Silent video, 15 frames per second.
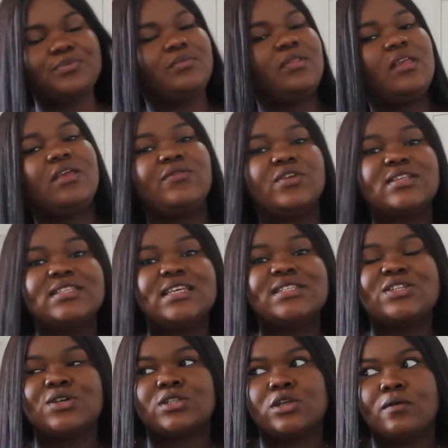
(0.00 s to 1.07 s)
saying to
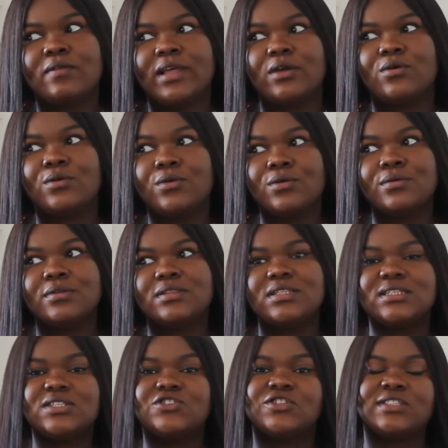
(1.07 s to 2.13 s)
yourself like, oh,
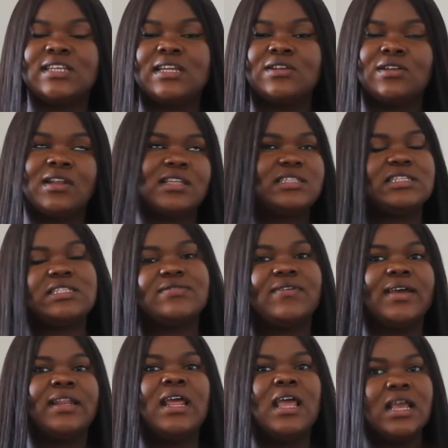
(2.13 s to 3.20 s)
this is just $10, it's
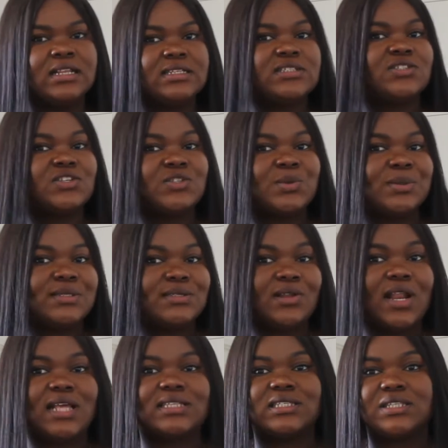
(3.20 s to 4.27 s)
fine, this is just
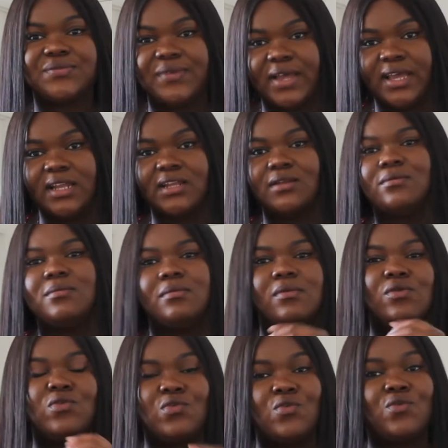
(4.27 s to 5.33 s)
$20, it's fine,
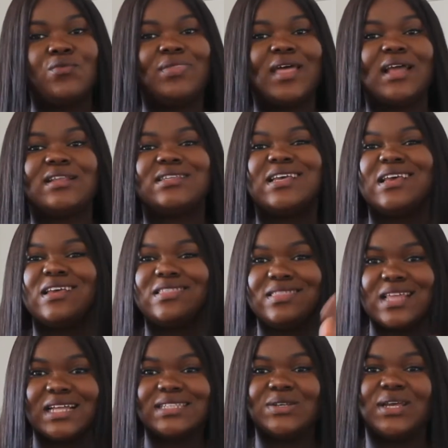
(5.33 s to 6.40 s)
know that
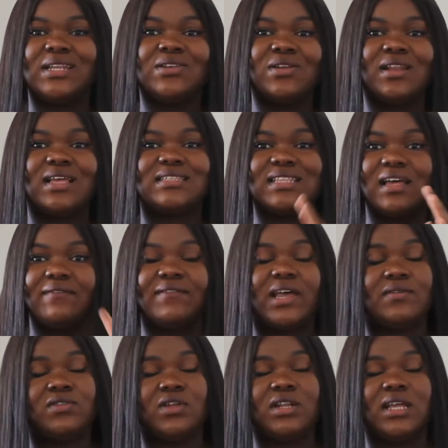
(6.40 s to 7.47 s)
$10, that
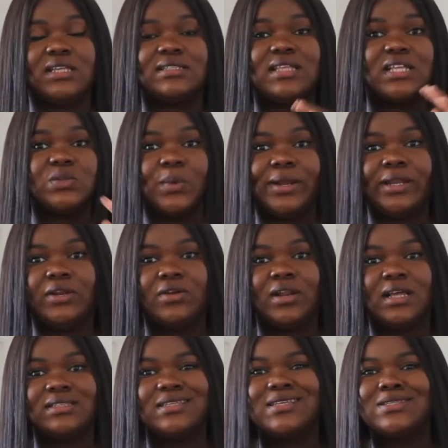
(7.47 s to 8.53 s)
$5, that
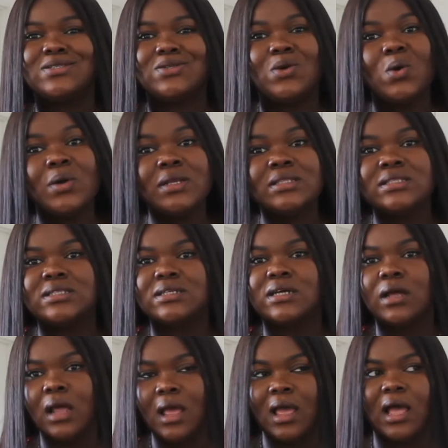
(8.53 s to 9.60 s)
$20 is going to
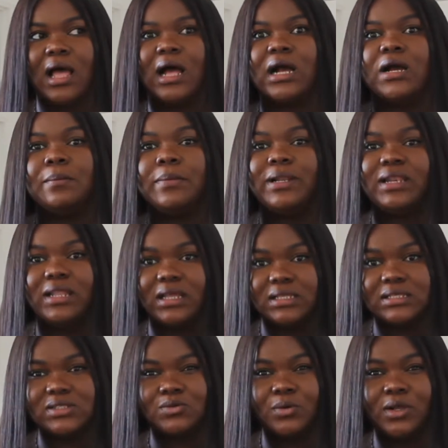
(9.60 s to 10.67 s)

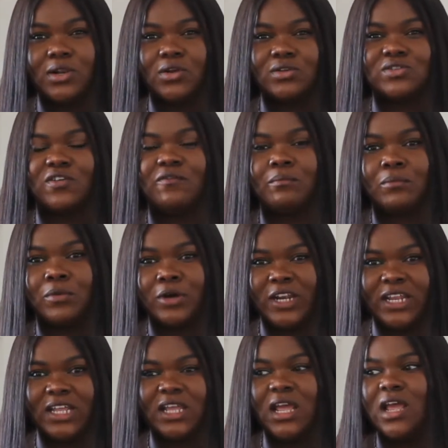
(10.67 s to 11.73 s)
accumulate to a lot of
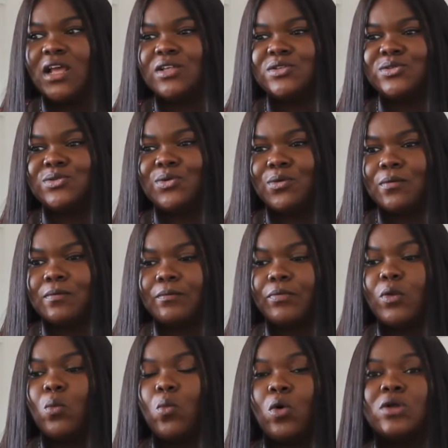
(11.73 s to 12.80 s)
money. So
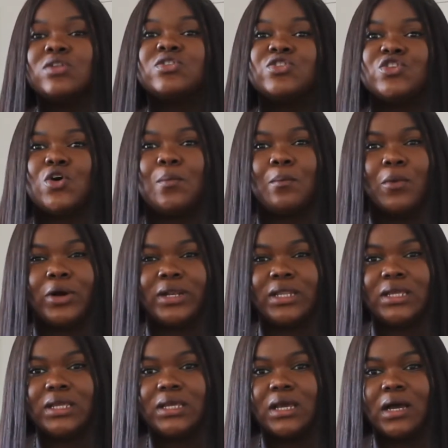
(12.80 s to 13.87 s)
once
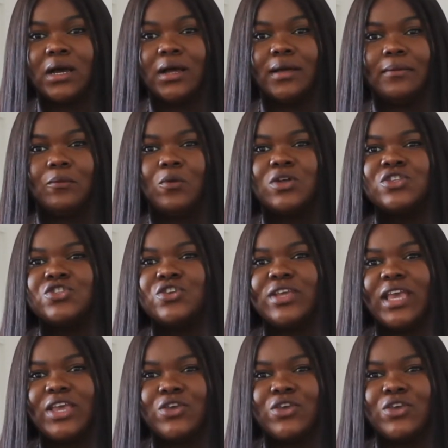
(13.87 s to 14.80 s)
you get